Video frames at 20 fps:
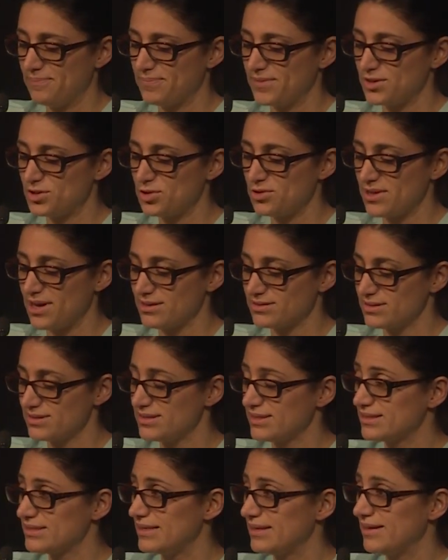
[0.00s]
the
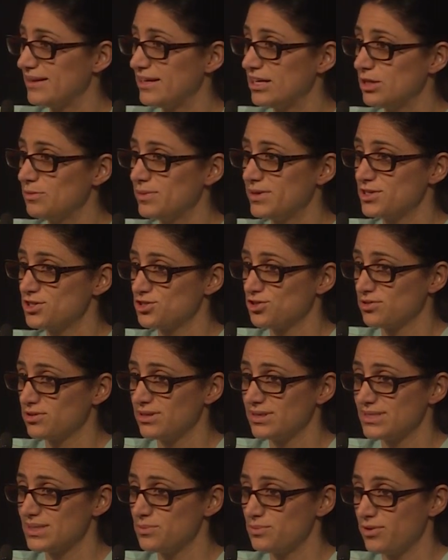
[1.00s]
2016 Hillman
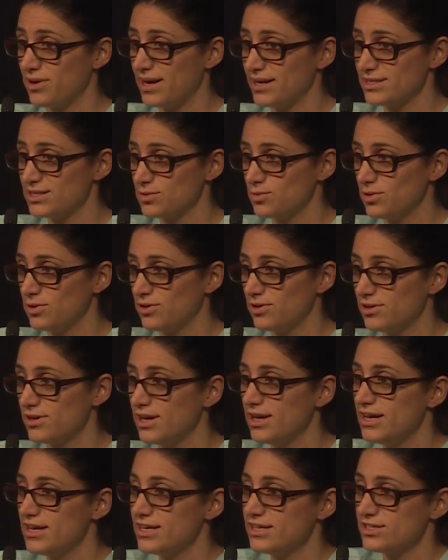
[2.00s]
Journalism Prize Award.
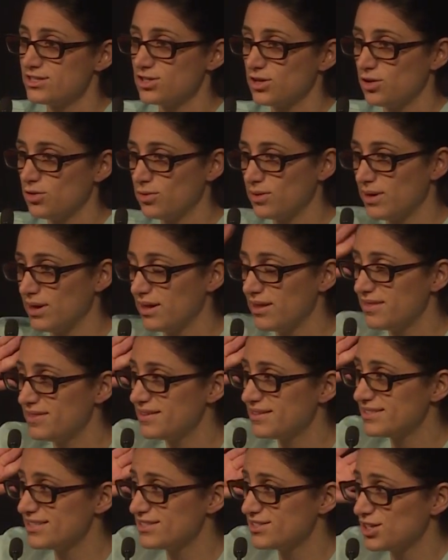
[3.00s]
So
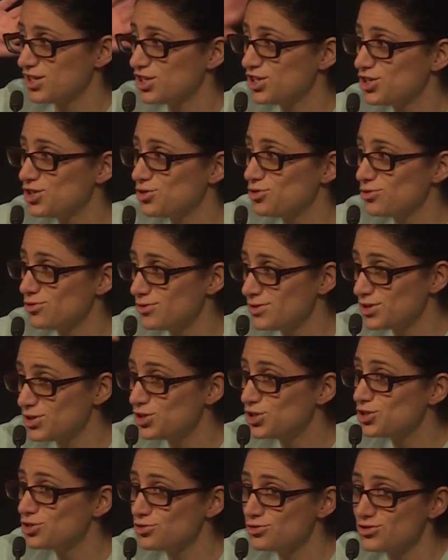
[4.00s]
this is a huge,
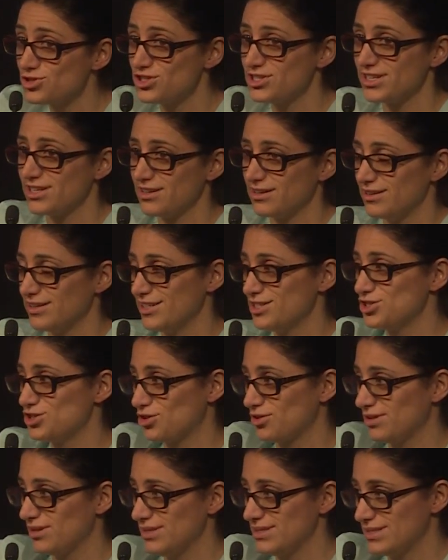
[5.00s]
huge deal in
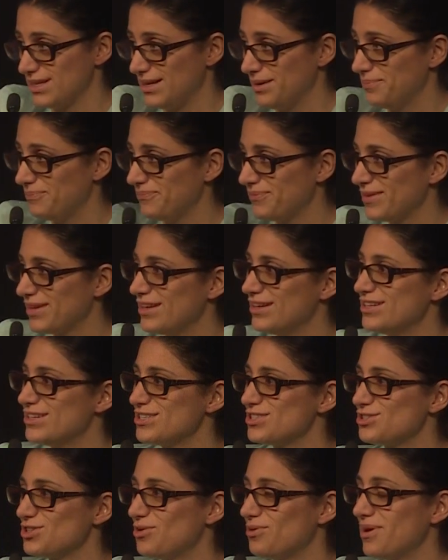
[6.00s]
journalism.
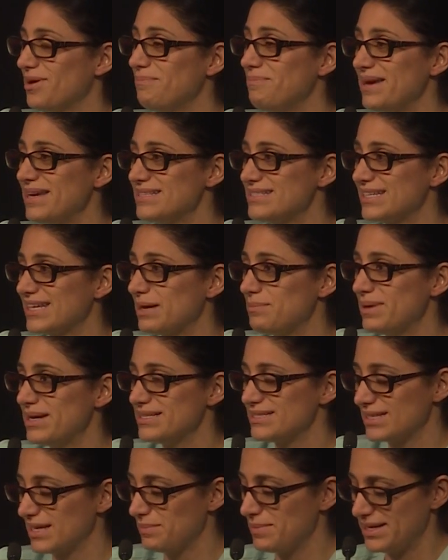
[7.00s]
So amazing,
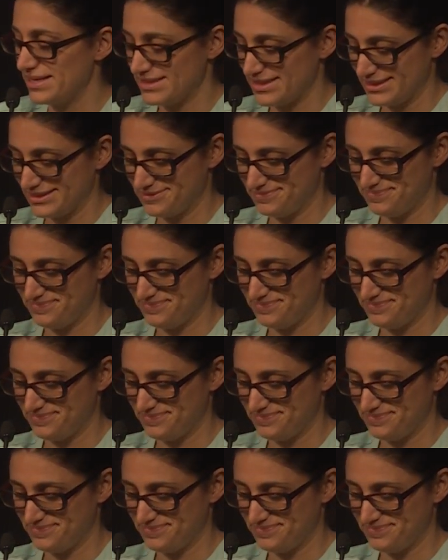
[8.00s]
amazing, amazing.